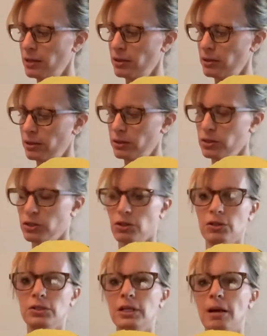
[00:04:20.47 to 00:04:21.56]
your little
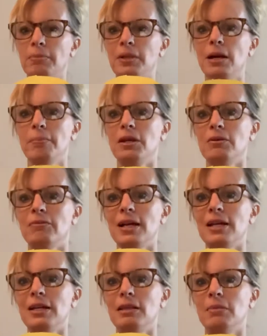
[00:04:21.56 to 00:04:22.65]
circle template, and put it right
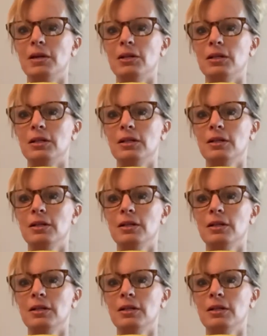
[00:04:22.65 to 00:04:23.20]
in the middle